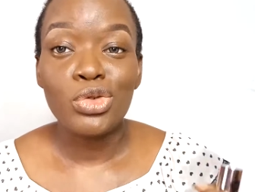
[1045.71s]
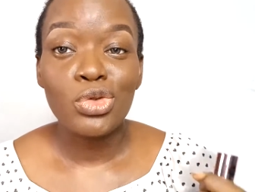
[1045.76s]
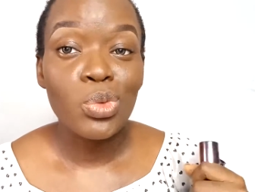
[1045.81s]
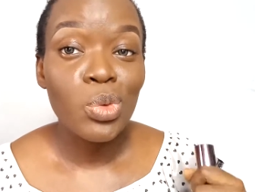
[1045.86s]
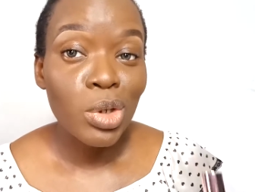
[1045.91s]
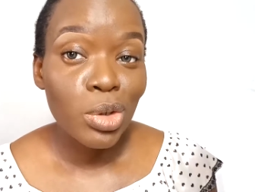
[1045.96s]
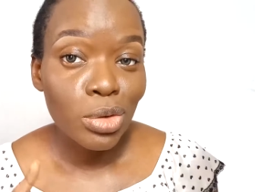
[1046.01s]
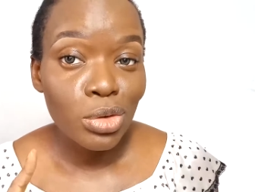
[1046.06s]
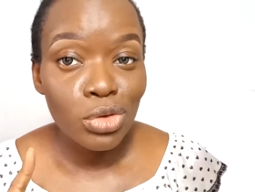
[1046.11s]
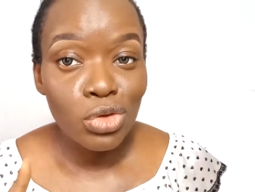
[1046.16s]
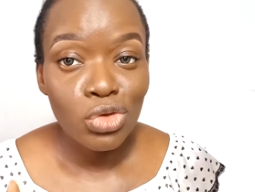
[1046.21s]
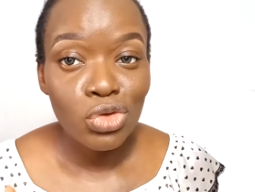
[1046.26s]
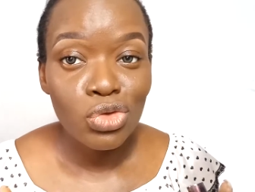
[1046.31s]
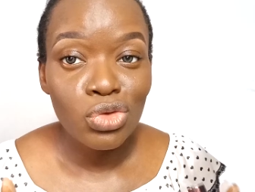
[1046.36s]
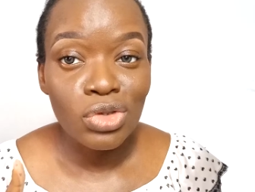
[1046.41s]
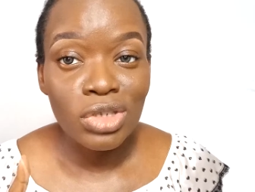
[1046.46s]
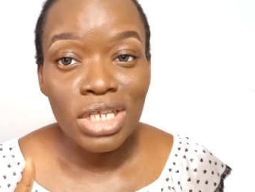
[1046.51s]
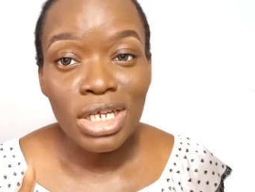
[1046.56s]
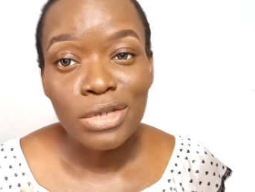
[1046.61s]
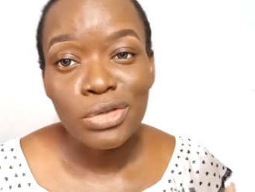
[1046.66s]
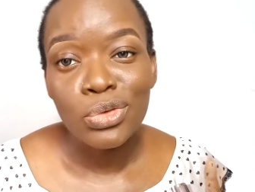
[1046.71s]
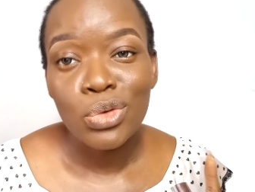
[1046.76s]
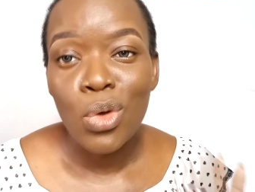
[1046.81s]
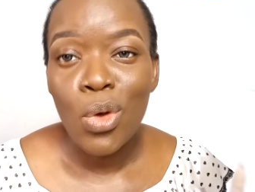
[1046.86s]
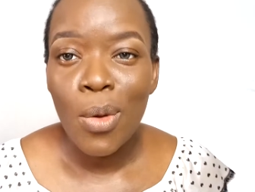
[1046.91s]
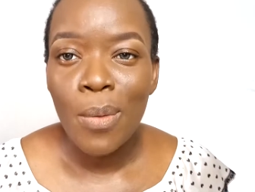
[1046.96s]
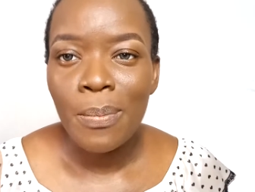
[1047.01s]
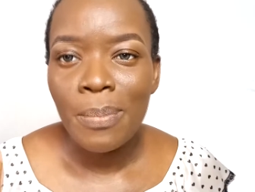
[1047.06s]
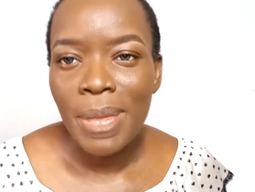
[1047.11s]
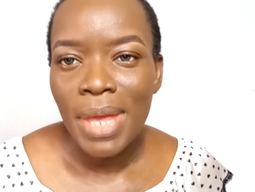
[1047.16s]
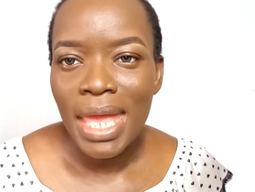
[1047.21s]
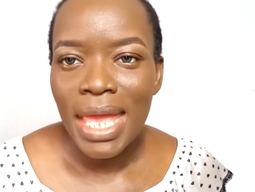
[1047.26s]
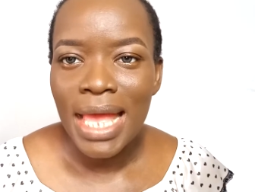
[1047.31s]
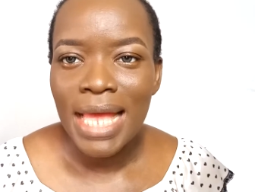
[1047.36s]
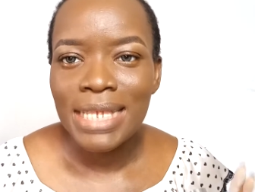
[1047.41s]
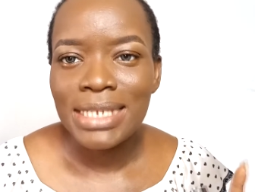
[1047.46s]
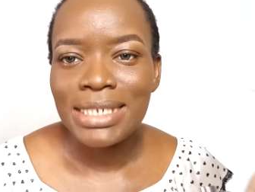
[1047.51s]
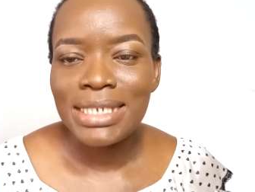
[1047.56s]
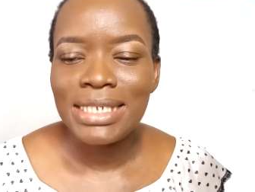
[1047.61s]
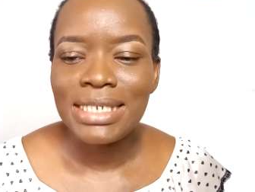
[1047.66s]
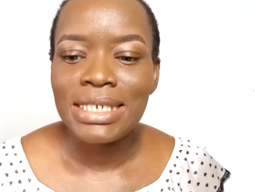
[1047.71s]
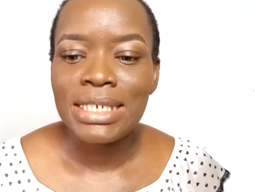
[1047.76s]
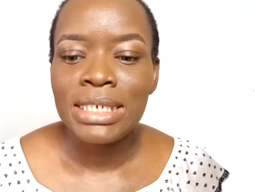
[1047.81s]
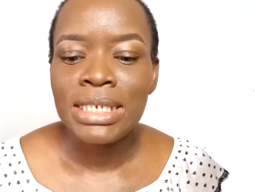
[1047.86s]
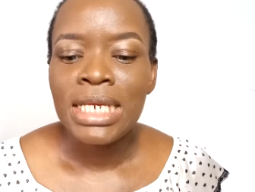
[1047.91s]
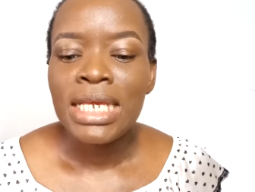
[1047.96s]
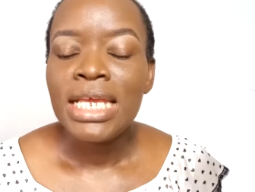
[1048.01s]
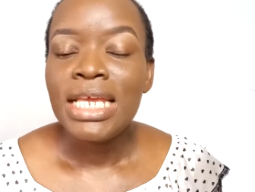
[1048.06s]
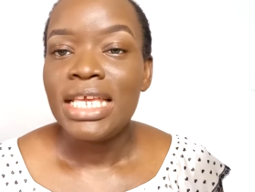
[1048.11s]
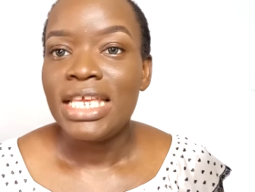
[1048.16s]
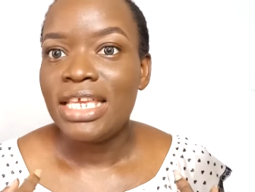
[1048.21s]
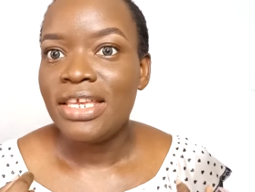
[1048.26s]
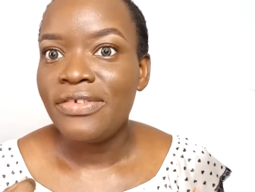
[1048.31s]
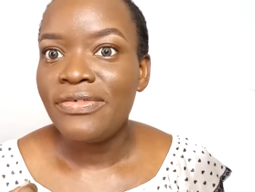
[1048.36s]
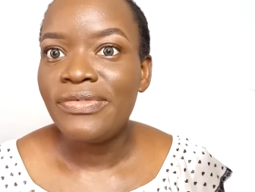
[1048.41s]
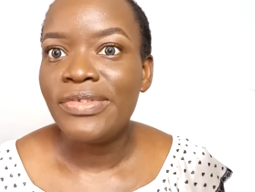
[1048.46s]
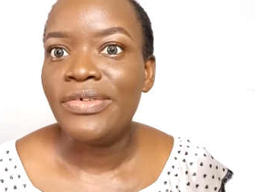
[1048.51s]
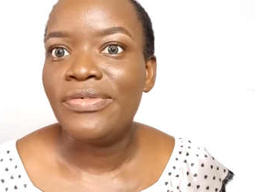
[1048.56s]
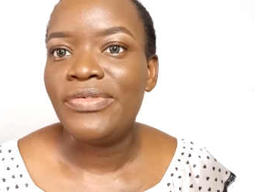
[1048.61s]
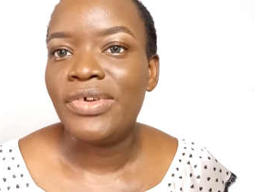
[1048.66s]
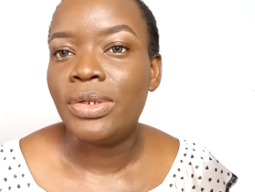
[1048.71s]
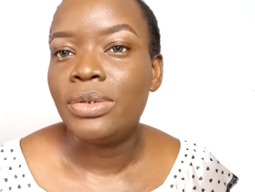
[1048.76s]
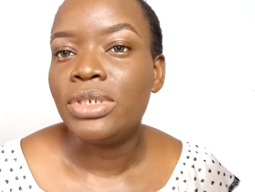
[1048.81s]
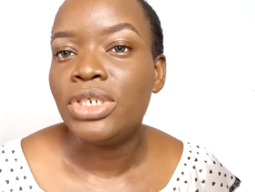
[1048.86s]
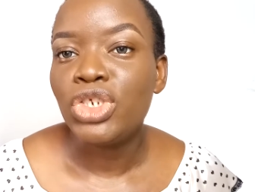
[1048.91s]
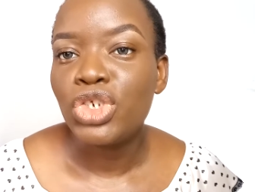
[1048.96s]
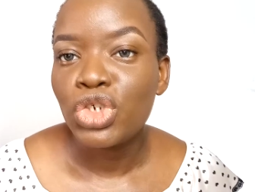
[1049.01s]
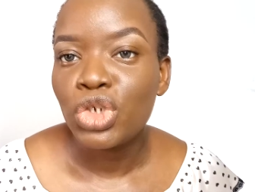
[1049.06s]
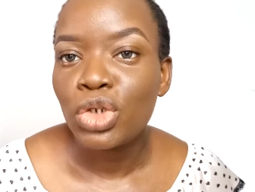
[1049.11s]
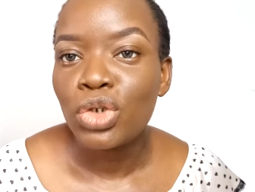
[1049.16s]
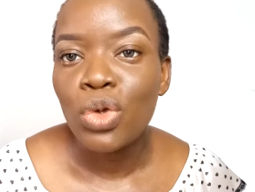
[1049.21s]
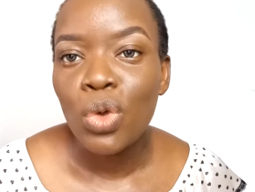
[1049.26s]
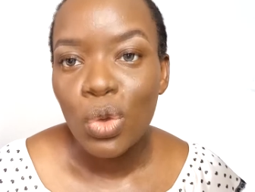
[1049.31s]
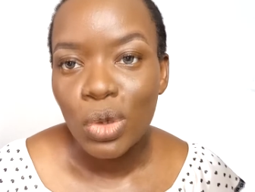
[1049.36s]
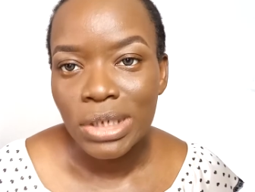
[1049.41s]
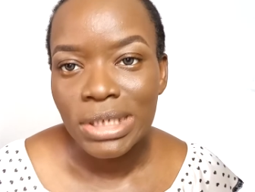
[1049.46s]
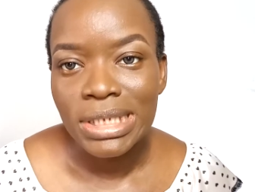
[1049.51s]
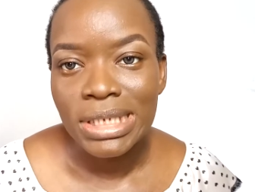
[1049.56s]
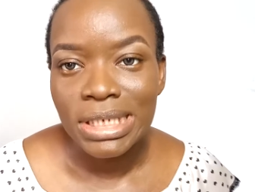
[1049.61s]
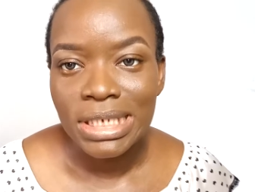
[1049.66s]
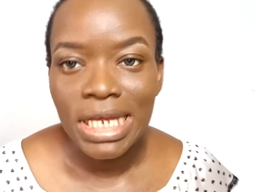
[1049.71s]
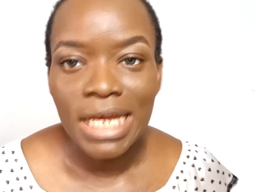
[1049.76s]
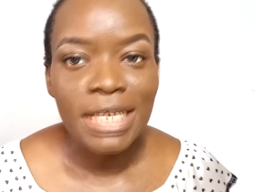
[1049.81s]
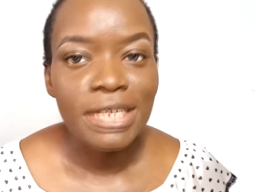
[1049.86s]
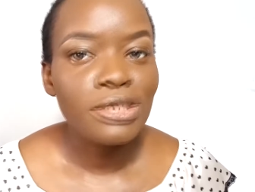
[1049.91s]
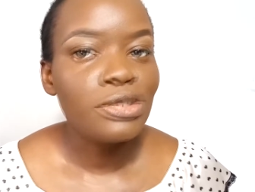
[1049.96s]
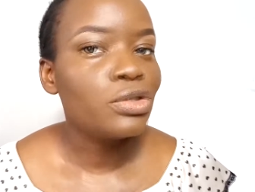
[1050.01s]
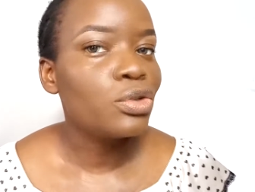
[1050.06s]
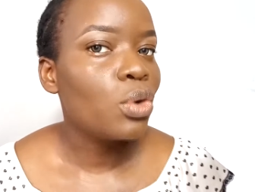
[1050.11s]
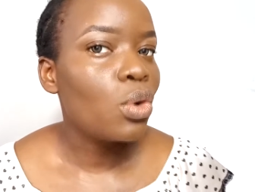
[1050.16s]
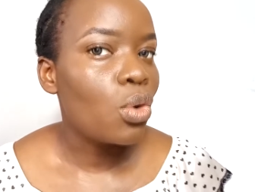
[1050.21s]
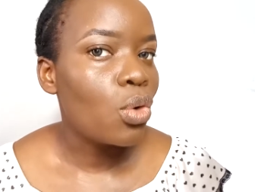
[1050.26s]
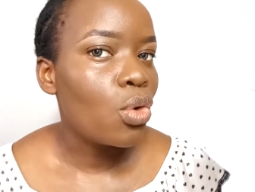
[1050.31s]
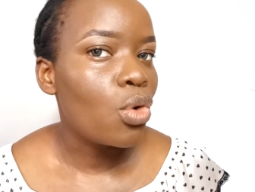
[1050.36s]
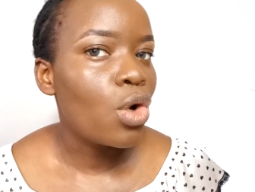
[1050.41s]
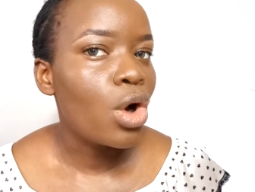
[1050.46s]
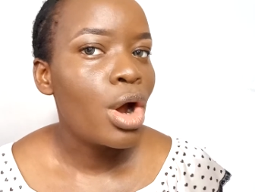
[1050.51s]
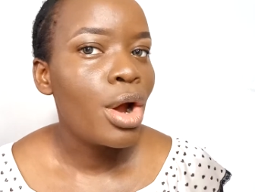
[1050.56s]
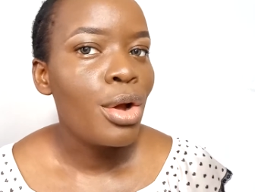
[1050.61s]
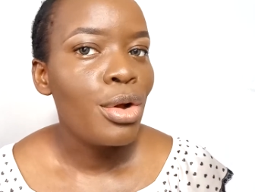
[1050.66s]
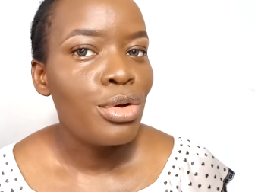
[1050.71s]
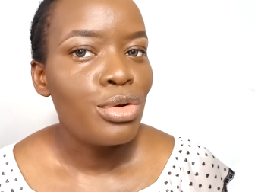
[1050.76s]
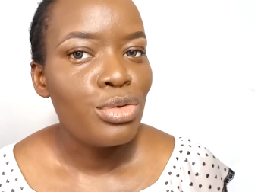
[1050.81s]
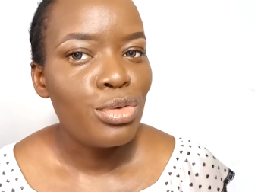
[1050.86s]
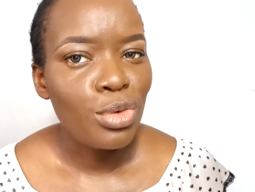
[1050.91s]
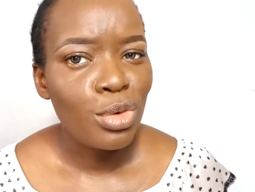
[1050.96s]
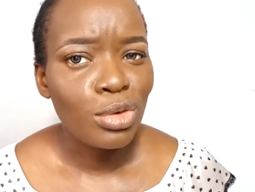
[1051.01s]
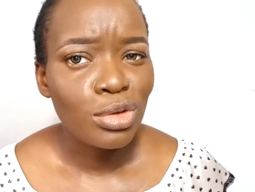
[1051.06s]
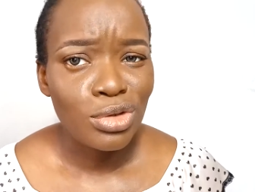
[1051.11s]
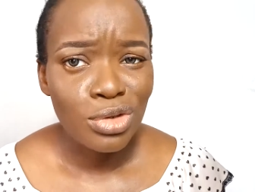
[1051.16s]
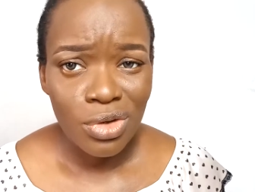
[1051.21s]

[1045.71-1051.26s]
So we're going to use that to compare and see if the foundation oxidized or not.